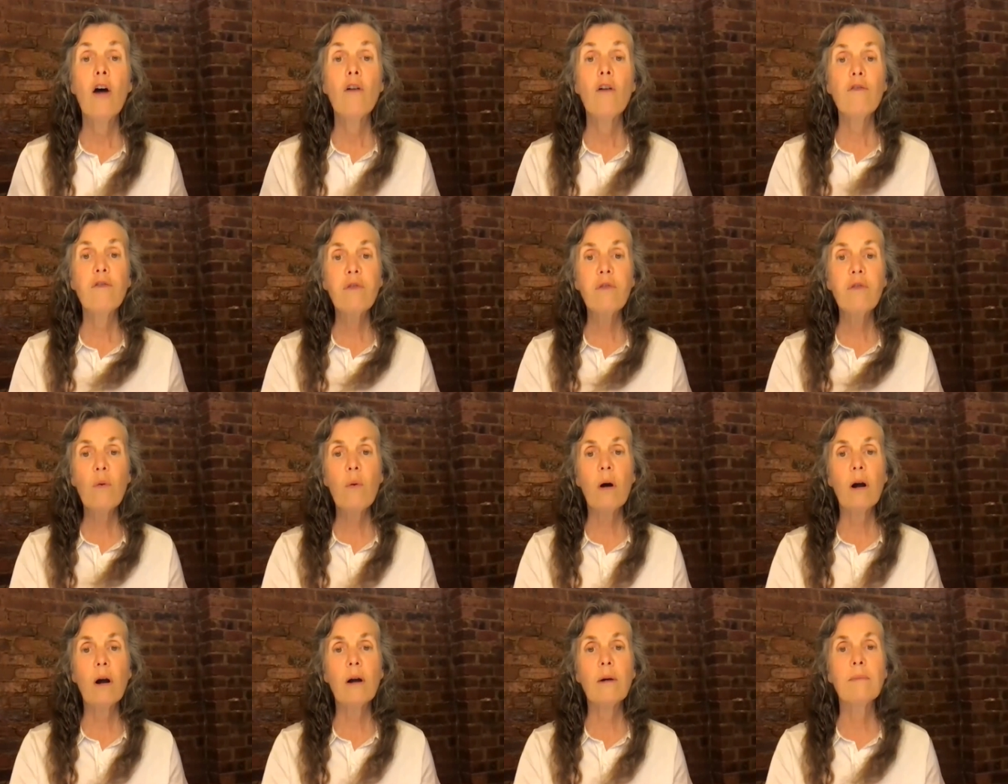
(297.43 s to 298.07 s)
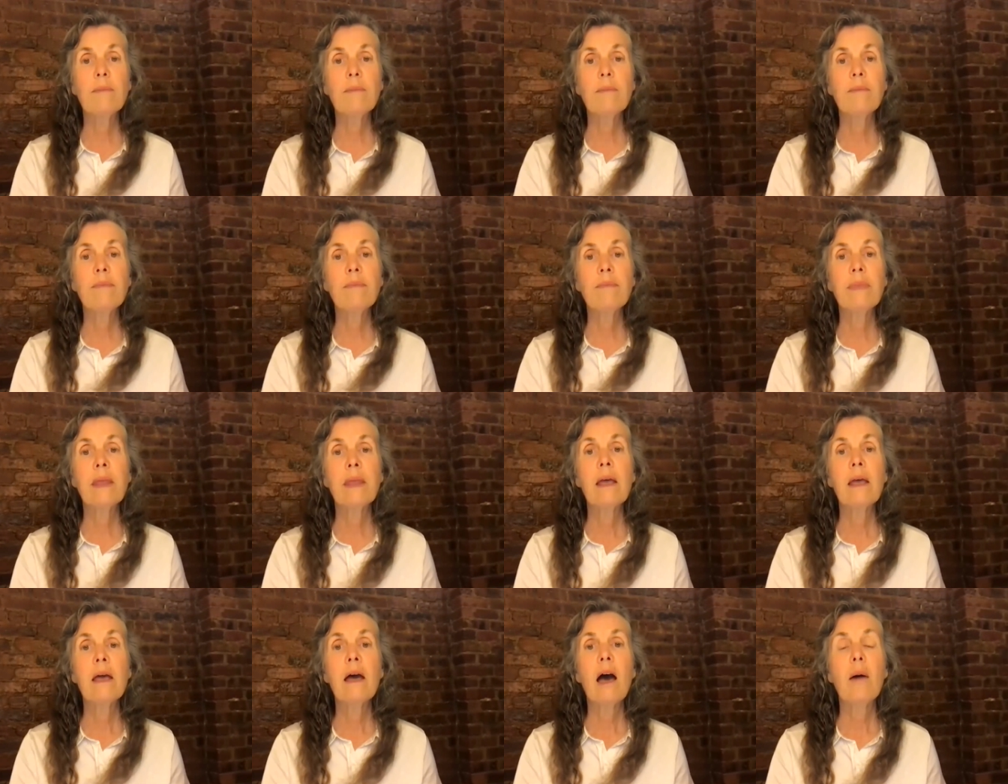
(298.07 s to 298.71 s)
Four,
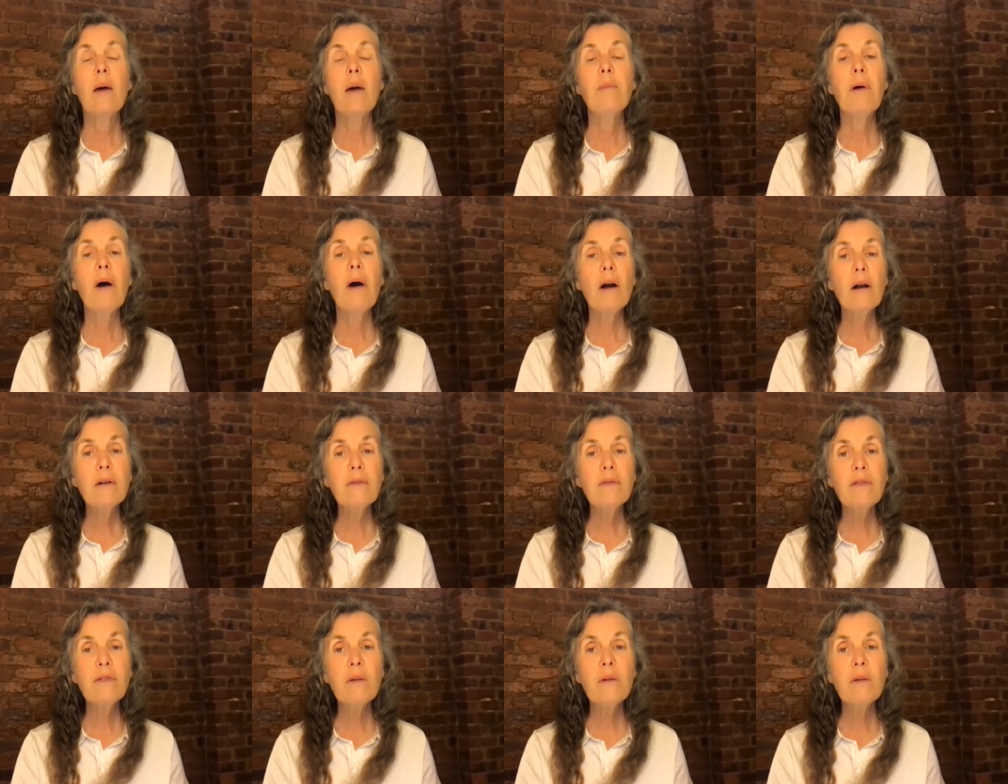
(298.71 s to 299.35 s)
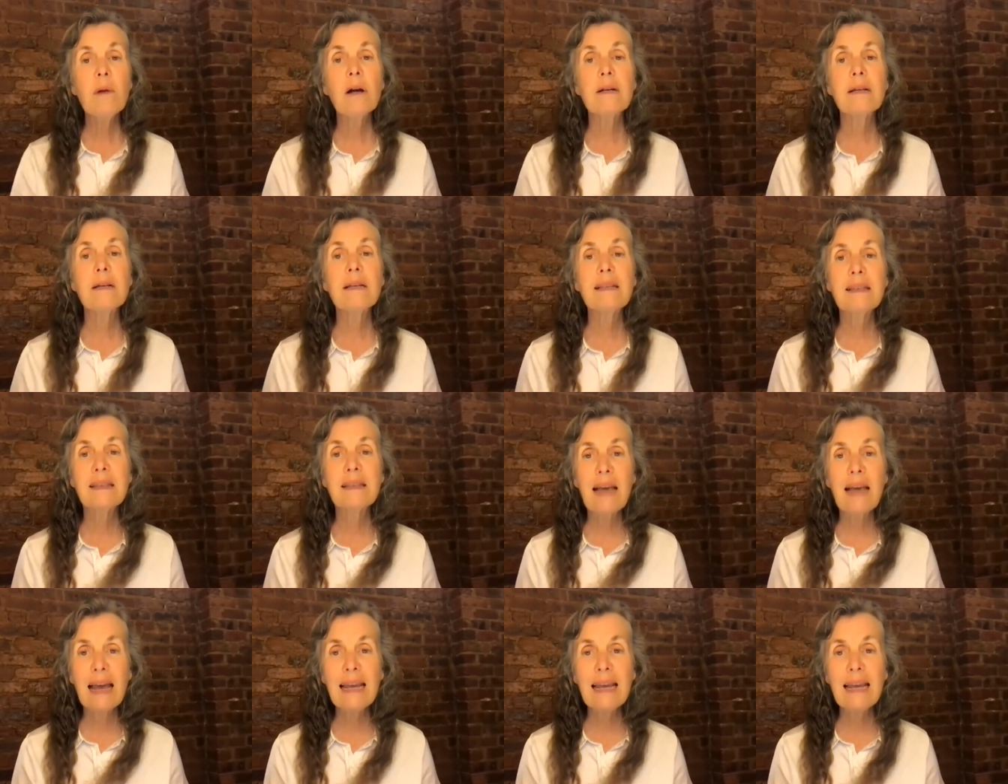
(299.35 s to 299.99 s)
Apart from our
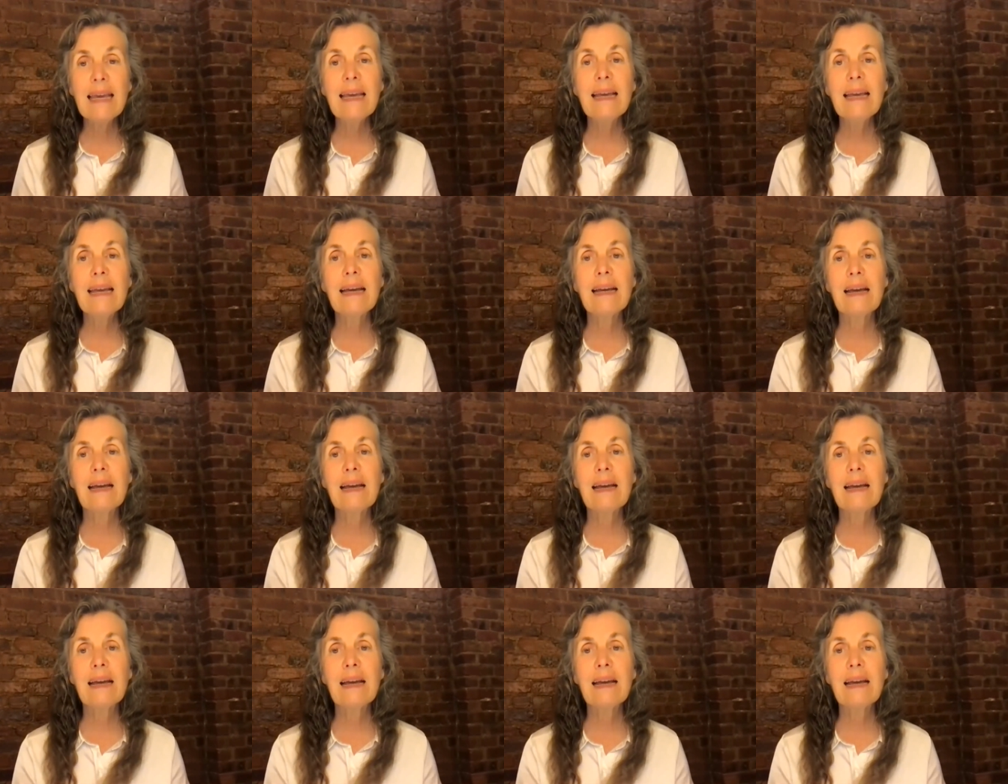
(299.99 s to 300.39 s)
psychic